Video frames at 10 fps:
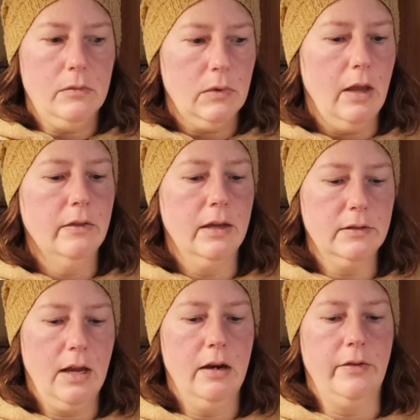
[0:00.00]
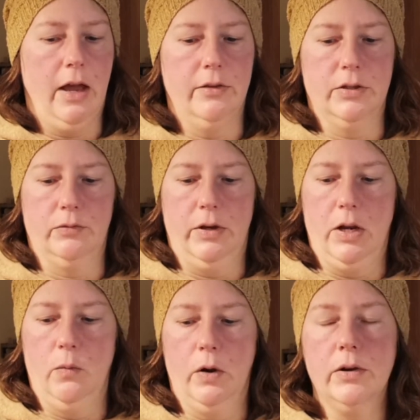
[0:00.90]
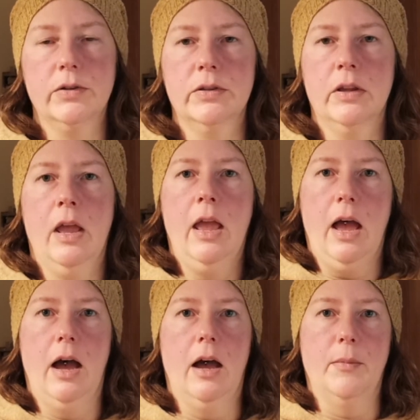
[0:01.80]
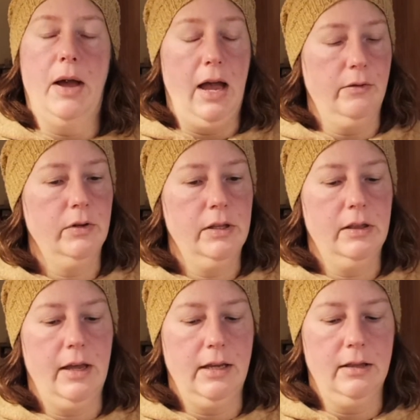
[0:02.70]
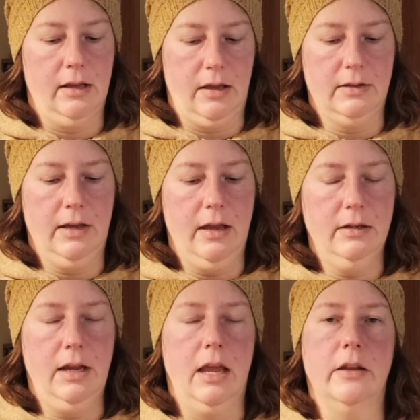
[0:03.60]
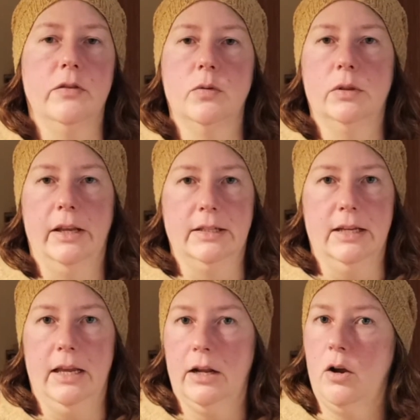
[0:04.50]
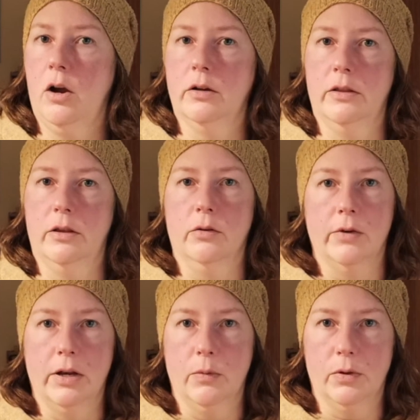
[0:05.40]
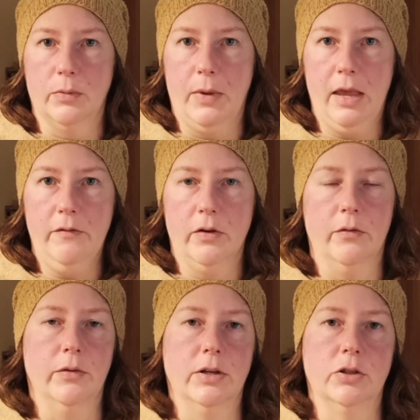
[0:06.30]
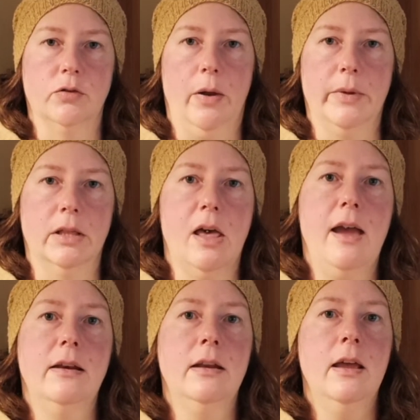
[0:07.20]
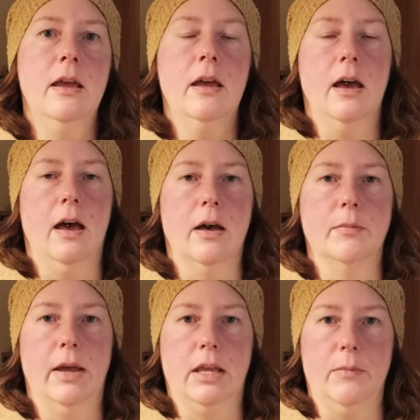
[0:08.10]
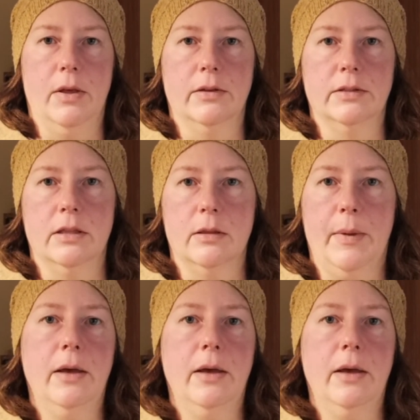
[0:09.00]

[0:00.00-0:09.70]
that's kind of how this reading works. I really like it, like I said, and if you would like to get a card of the year reading with me, feel free to drop me a line. My email is in the